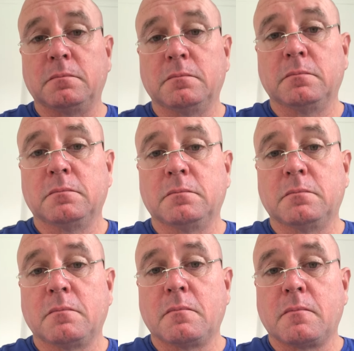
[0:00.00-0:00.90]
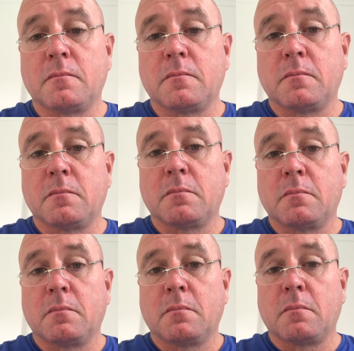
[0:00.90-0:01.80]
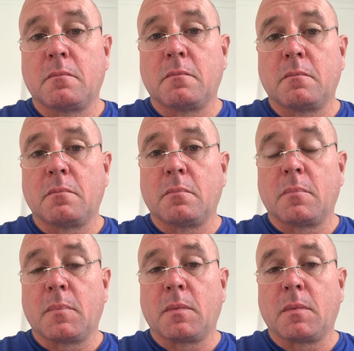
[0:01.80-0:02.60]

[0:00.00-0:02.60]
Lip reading: [no speech]